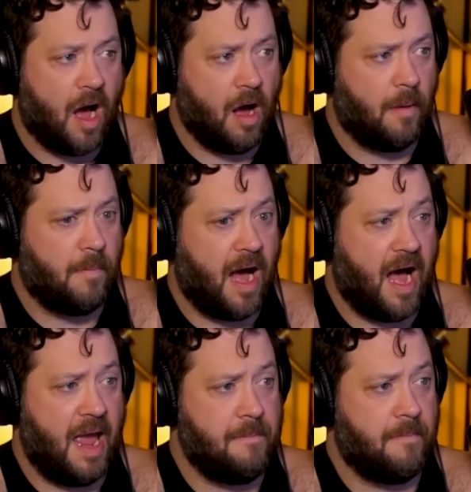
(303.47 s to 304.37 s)
Um.
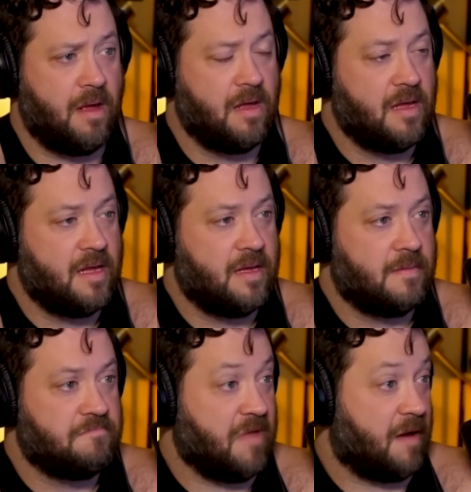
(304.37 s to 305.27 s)
I'm.
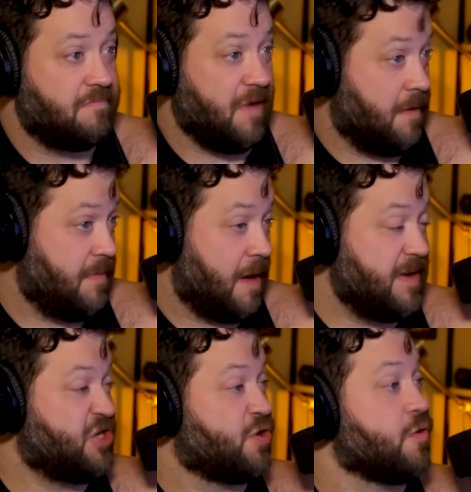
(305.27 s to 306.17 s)
I'm, I'm, I'm
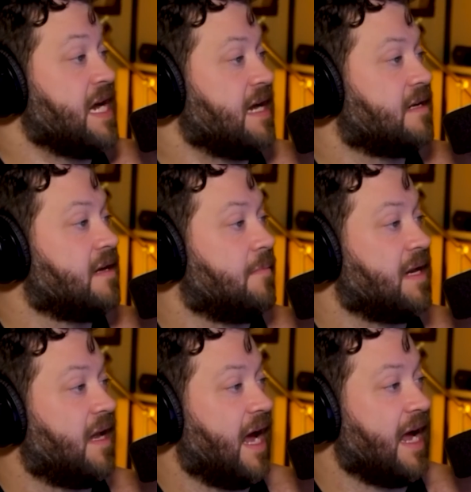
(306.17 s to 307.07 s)
intrigued. I
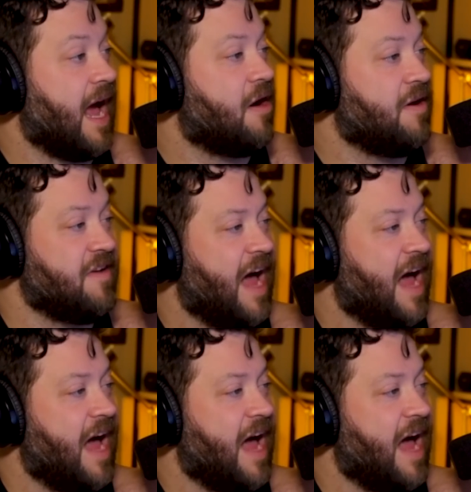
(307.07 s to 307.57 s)
mean, like, mm -hmm. I, I, mm-hmm. don't even.